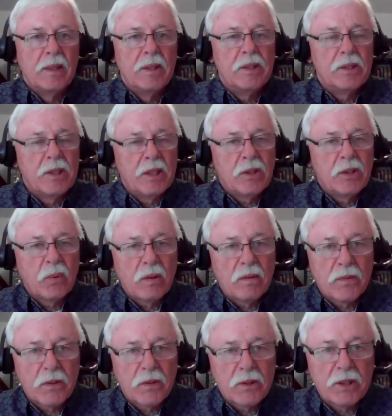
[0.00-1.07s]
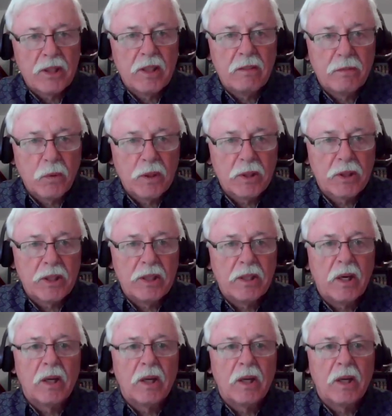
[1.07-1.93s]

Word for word: You see, 12, 13, and 14